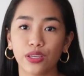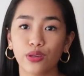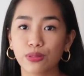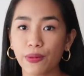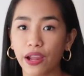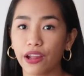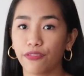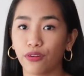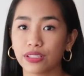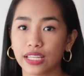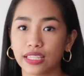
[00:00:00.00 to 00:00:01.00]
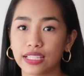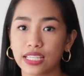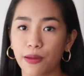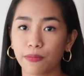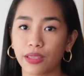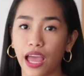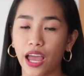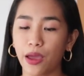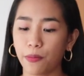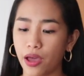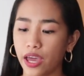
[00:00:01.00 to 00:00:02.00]
Use my earphones at the same
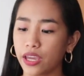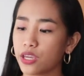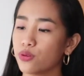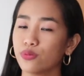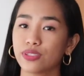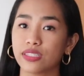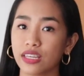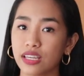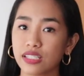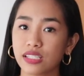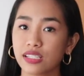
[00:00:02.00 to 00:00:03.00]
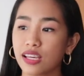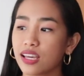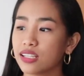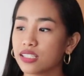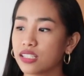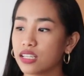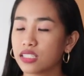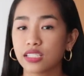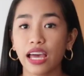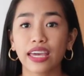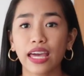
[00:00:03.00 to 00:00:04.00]
time. I use this
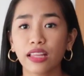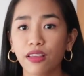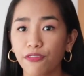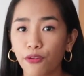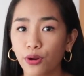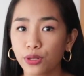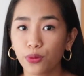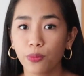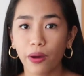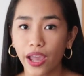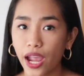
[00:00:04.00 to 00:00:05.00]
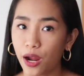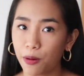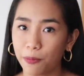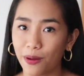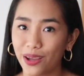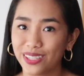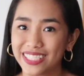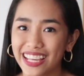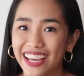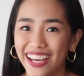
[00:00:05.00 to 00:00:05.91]
since I can't afford to buy AirPods.